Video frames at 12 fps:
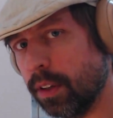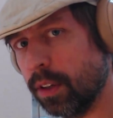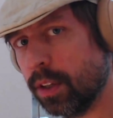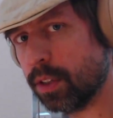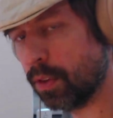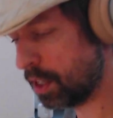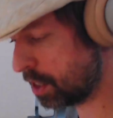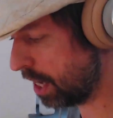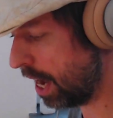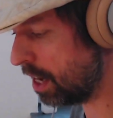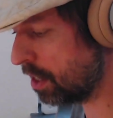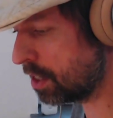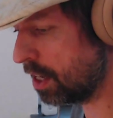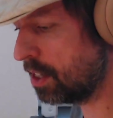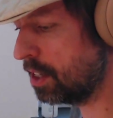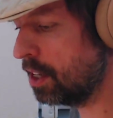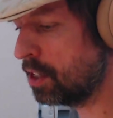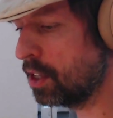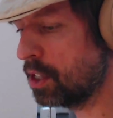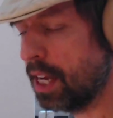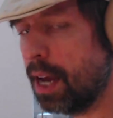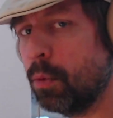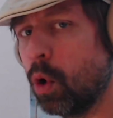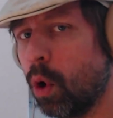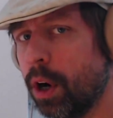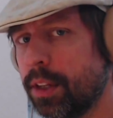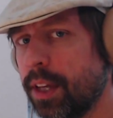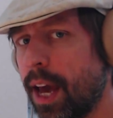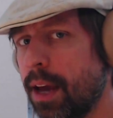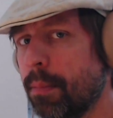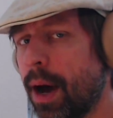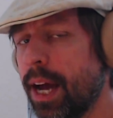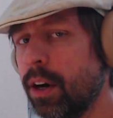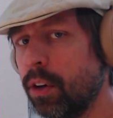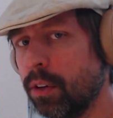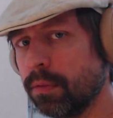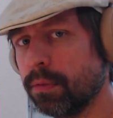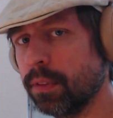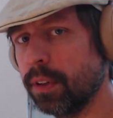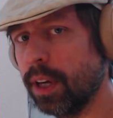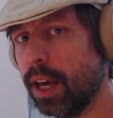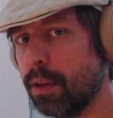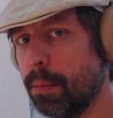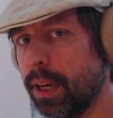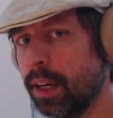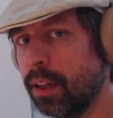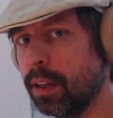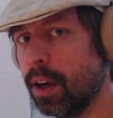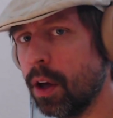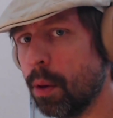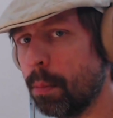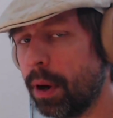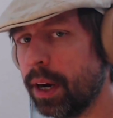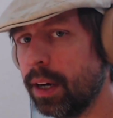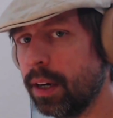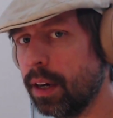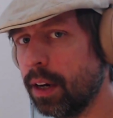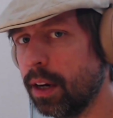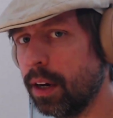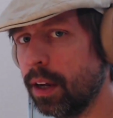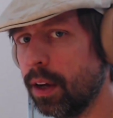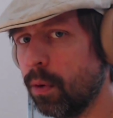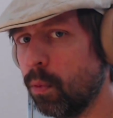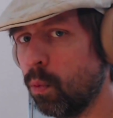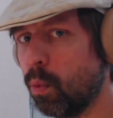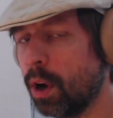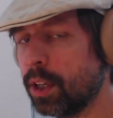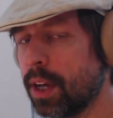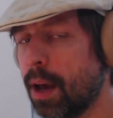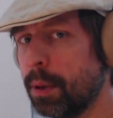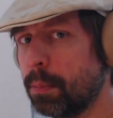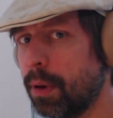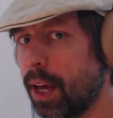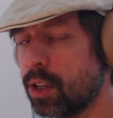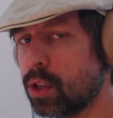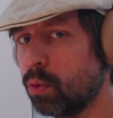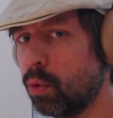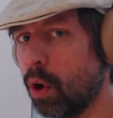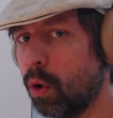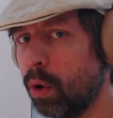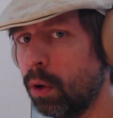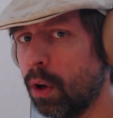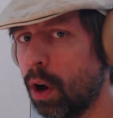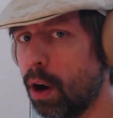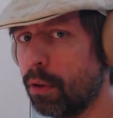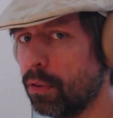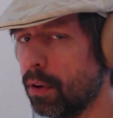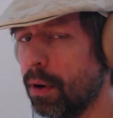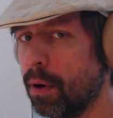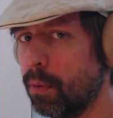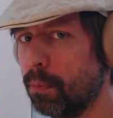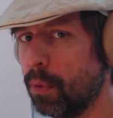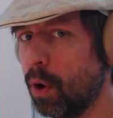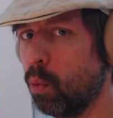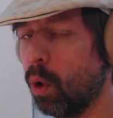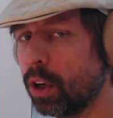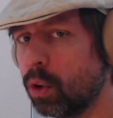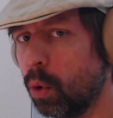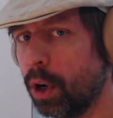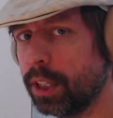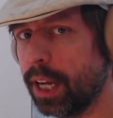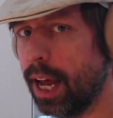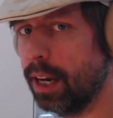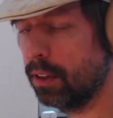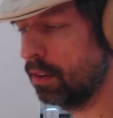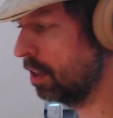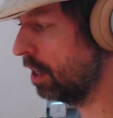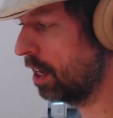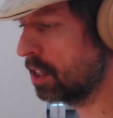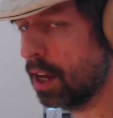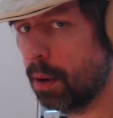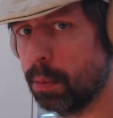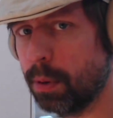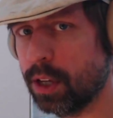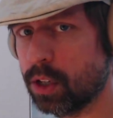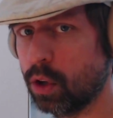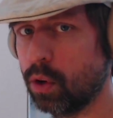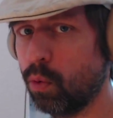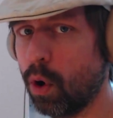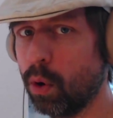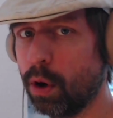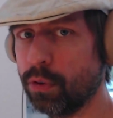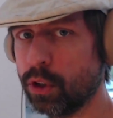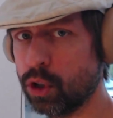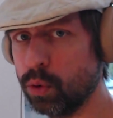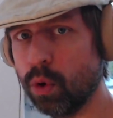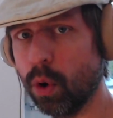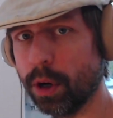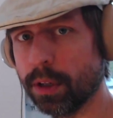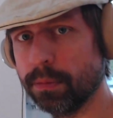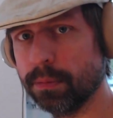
So this cadence is the same chord, the A minor in the middle, but one time it plays the role of a 1 chord, and the next time it plays the role of a 2 chord.